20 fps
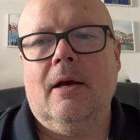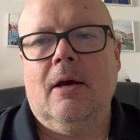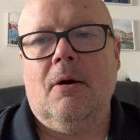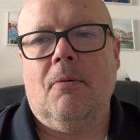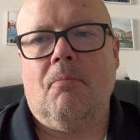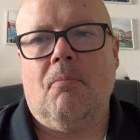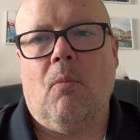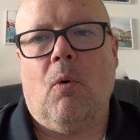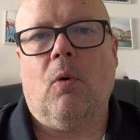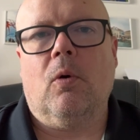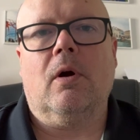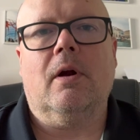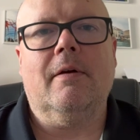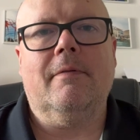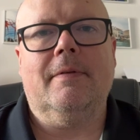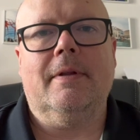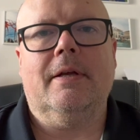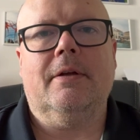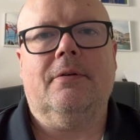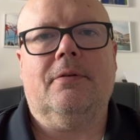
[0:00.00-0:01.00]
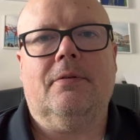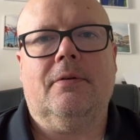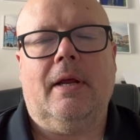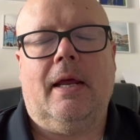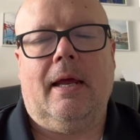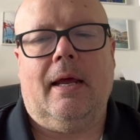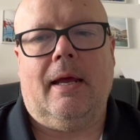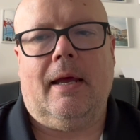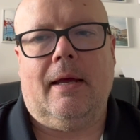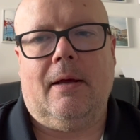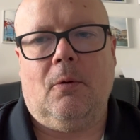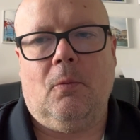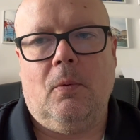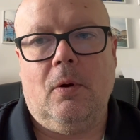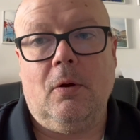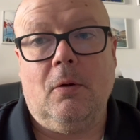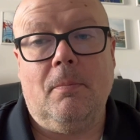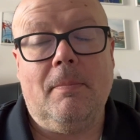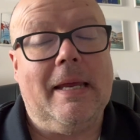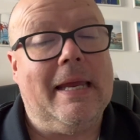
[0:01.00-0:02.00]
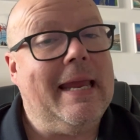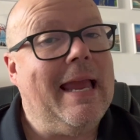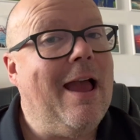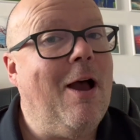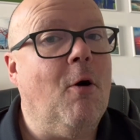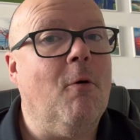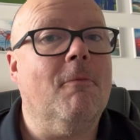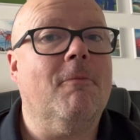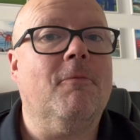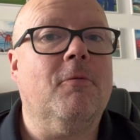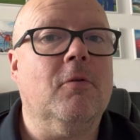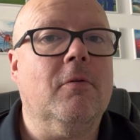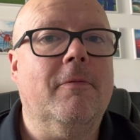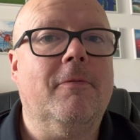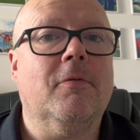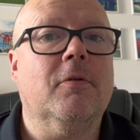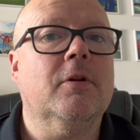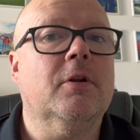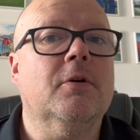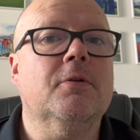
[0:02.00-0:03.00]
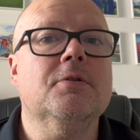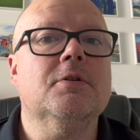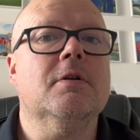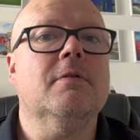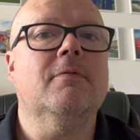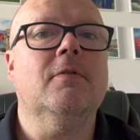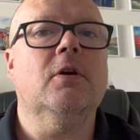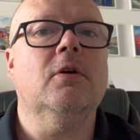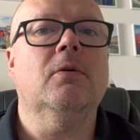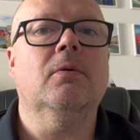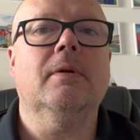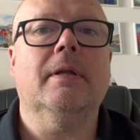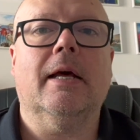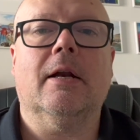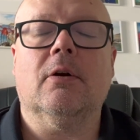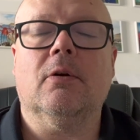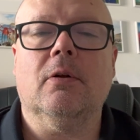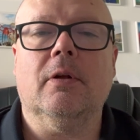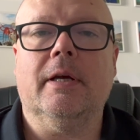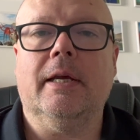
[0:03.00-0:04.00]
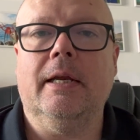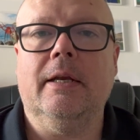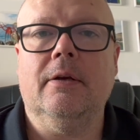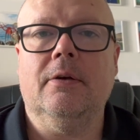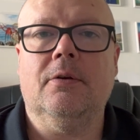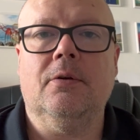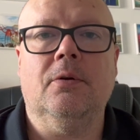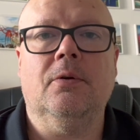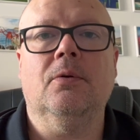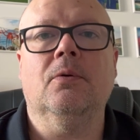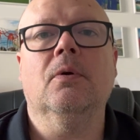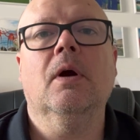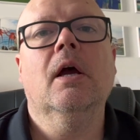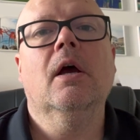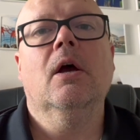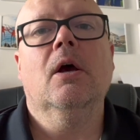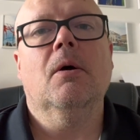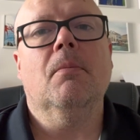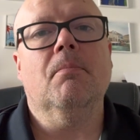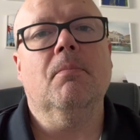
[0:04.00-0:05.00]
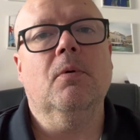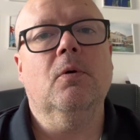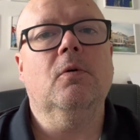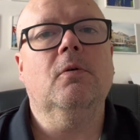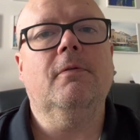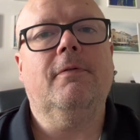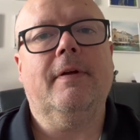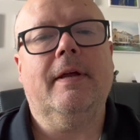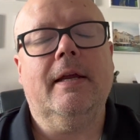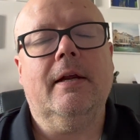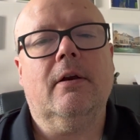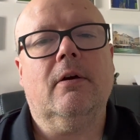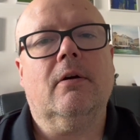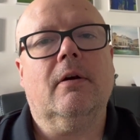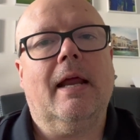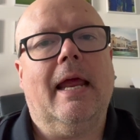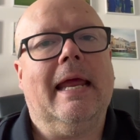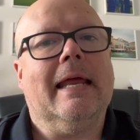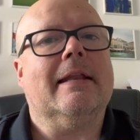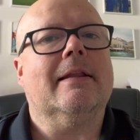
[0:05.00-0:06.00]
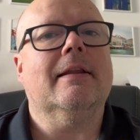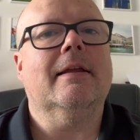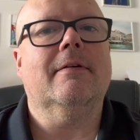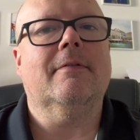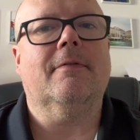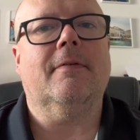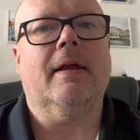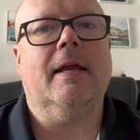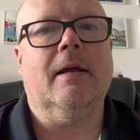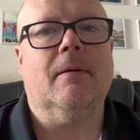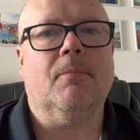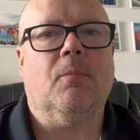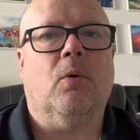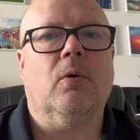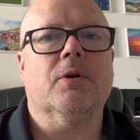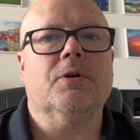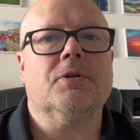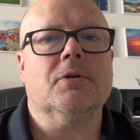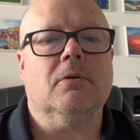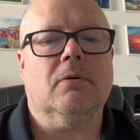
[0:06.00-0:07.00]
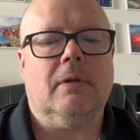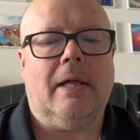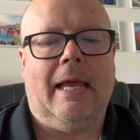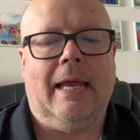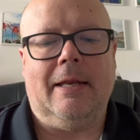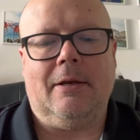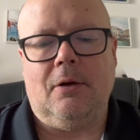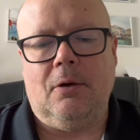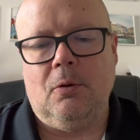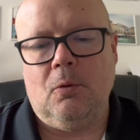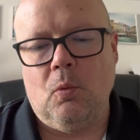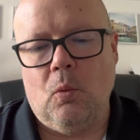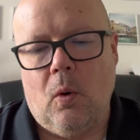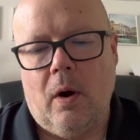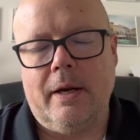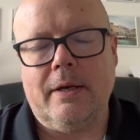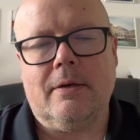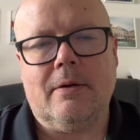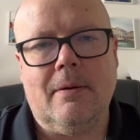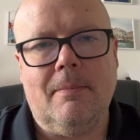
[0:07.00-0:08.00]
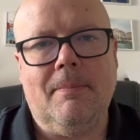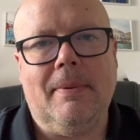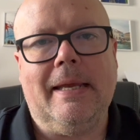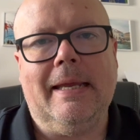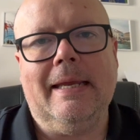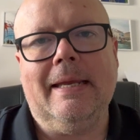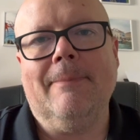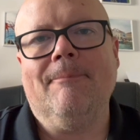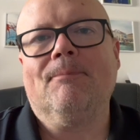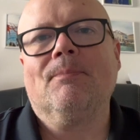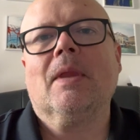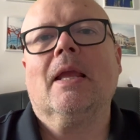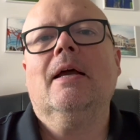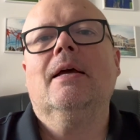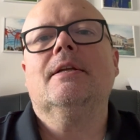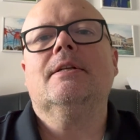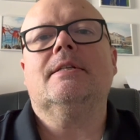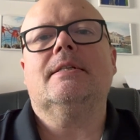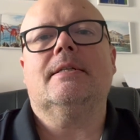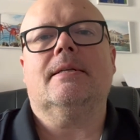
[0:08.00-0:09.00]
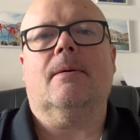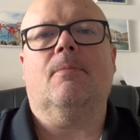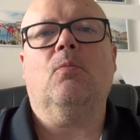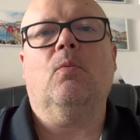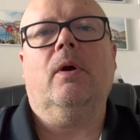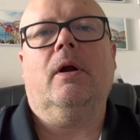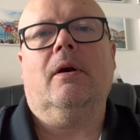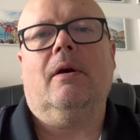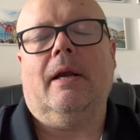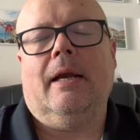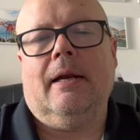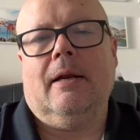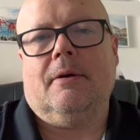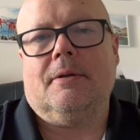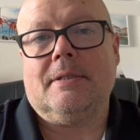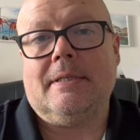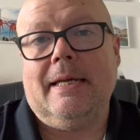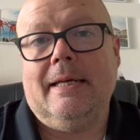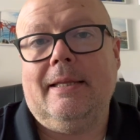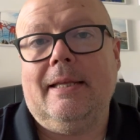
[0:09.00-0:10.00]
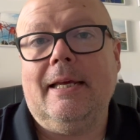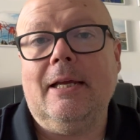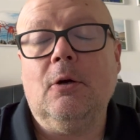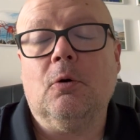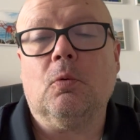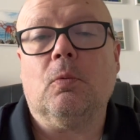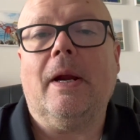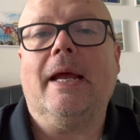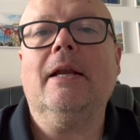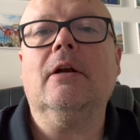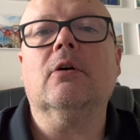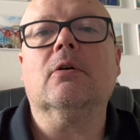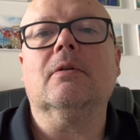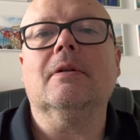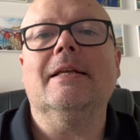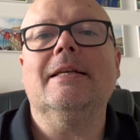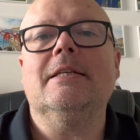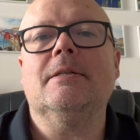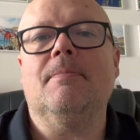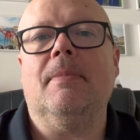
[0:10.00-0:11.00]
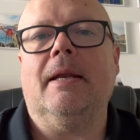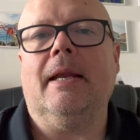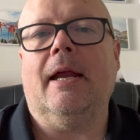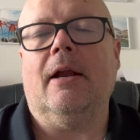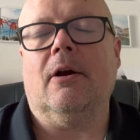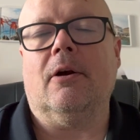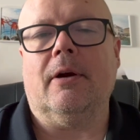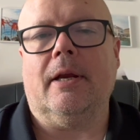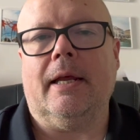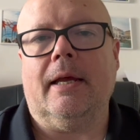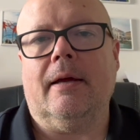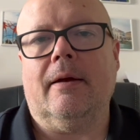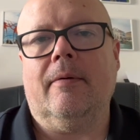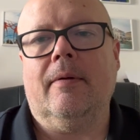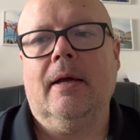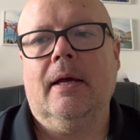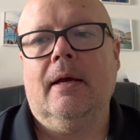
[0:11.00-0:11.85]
more of this will be helpful for those of you that are looking to move here and live in Portugal and you want to be somewhere in, I'll say, the greater Lisbon area.